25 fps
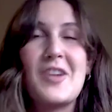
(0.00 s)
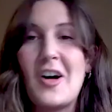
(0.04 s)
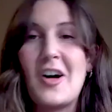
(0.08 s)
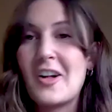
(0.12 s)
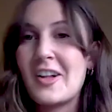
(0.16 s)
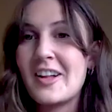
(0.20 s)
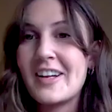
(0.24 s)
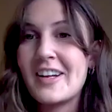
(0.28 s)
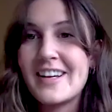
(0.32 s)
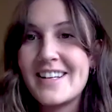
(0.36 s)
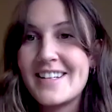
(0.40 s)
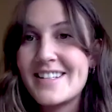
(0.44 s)

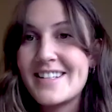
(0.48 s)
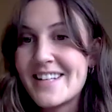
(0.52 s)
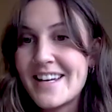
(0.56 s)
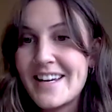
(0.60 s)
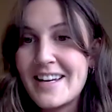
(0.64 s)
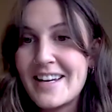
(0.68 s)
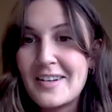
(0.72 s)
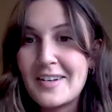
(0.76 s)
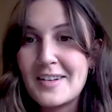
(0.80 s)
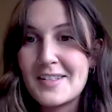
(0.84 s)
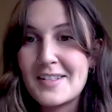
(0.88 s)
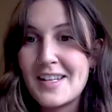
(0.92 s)
chocolate
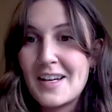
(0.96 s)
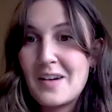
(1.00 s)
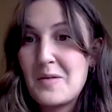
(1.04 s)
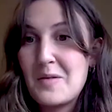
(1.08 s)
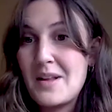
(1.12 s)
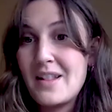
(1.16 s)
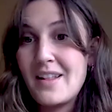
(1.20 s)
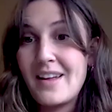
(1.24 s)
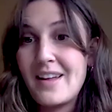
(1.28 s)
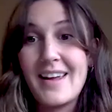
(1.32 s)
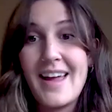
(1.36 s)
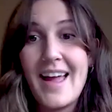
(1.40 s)
containers
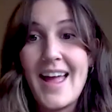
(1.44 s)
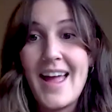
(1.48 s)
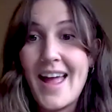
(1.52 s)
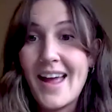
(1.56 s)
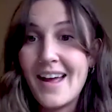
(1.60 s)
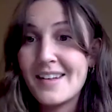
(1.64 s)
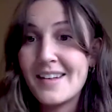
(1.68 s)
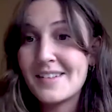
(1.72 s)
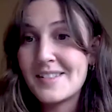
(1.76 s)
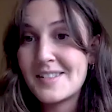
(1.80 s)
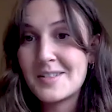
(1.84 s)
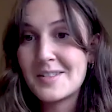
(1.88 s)
that we like
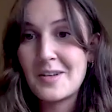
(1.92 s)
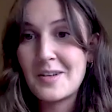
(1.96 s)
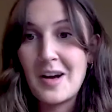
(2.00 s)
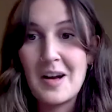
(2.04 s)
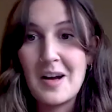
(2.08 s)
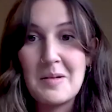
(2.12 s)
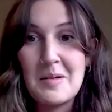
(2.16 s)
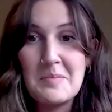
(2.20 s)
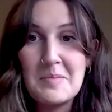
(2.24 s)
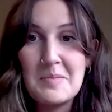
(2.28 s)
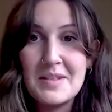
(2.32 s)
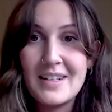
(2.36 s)
hand
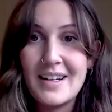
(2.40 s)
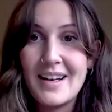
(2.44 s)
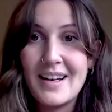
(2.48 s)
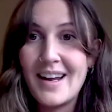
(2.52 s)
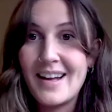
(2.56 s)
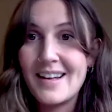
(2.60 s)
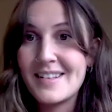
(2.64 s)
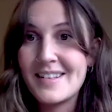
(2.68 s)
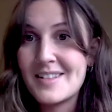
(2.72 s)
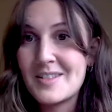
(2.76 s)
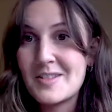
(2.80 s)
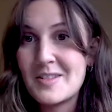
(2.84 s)
scrubbed,
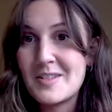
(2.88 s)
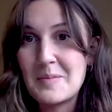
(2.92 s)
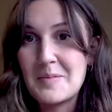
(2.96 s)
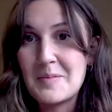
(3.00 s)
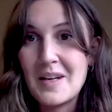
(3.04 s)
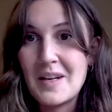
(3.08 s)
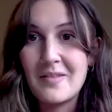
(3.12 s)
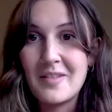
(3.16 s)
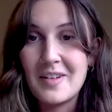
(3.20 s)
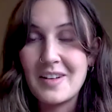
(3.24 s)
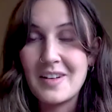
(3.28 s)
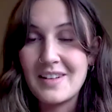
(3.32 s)
hand
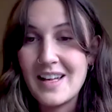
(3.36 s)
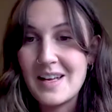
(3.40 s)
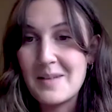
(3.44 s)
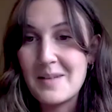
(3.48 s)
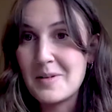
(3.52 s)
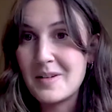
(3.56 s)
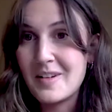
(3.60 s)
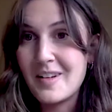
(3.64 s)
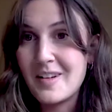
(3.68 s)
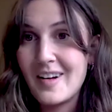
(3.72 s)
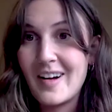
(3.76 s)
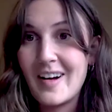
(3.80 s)
stripped every
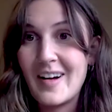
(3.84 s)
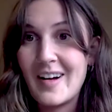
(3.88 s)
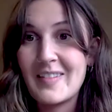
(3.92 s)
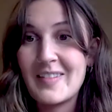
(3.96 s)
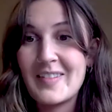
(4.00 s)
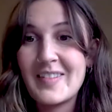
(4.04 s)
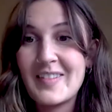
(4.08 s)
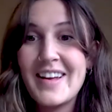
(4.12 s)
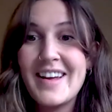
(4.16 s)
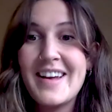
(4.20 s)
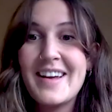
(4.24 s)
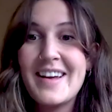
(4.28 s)
label
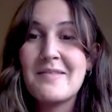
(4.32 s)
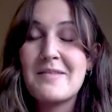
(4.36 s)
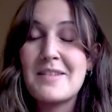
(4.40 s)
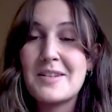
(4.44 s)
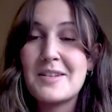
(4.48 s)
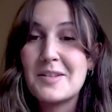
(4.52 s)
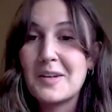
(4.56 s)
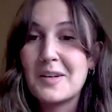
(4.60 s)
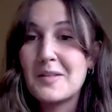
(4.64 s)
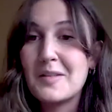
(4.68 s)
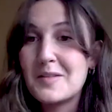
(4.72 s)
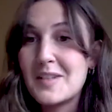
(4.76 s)
off.
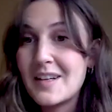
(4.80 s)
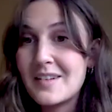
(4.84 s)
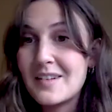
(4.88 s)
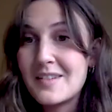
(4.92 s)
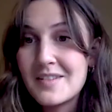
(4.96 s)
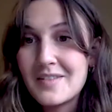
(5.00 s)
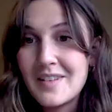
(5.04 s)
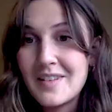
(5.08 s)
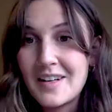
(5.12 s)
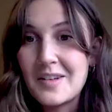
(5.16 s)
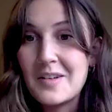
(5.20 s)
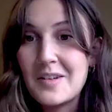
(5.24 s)
We drove
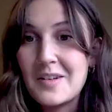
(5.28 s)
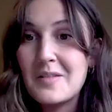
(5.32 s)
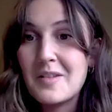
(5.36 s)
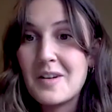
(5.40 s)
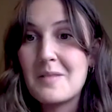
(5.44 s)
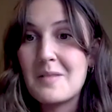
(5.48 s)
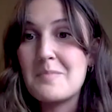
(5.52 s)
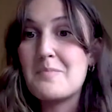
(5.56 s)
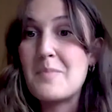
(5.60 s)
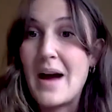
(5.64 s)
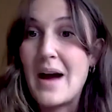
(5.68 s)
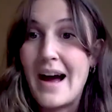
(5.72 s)
down to
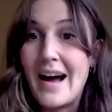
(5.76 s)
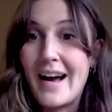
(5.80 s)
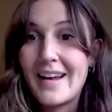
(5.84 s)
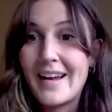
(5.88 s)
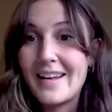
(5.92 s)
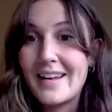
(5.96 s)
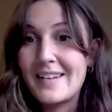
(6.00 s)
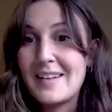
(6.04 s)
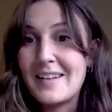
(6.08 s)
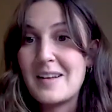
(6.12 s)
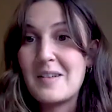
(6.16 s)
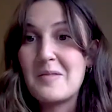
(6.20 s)
Vancouver and
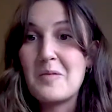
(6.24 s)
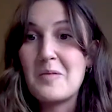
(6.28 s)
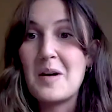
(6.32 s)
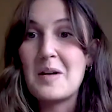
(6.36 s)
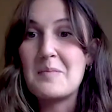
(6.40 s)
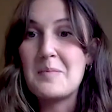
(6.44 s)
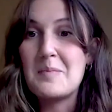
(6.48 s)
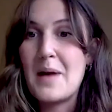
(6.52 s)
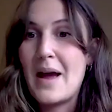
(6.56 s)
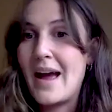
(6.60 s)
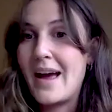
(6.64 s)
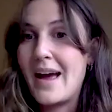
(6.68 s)
back in like
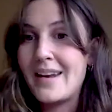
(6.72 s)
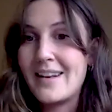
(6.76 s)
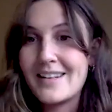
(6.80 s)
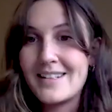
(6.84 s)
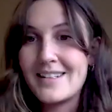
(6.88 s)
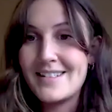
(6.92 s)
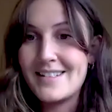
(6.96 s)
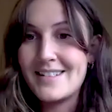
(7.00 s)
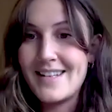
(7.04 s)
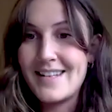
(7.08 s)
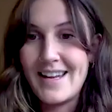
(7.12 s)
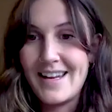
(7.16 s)
one
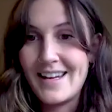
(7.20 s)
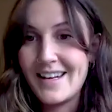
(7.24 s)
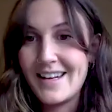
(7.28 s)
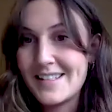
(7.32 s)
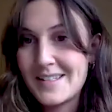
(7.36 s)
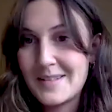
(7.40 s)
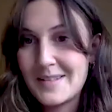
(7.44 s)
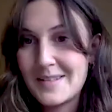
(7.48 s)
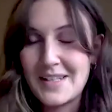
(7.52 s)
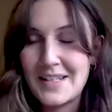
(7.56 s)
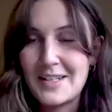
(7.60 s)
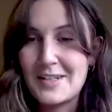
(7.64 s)
panic day
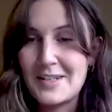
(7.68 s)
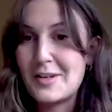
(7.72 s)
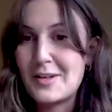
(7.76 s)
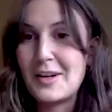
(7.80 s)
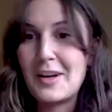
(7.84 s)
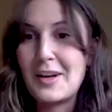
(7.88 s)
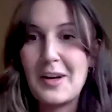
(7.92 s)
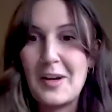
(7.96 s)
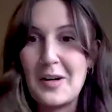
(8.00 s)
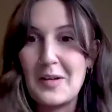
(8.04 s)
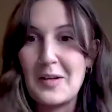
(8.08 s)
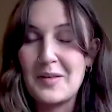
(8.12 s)
because it was like
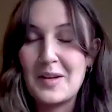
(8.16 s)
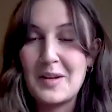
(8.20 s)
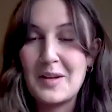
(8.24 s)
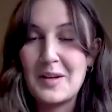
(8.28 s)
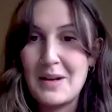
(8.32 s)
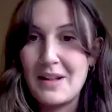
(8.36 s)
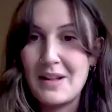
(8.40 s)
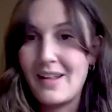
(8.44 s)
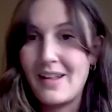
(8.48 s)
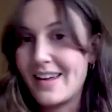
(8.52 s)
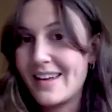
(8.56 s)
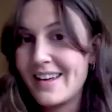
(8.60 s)
during
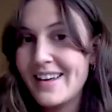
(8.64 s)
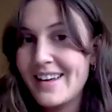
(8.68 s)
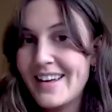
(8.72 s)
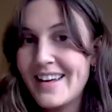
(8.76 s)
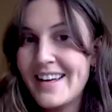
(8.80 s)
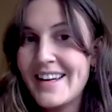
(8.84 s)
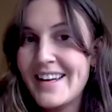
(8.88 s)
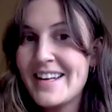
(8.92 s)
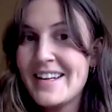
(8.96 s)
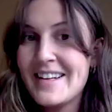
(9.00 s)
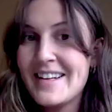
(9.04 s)
COVID, we like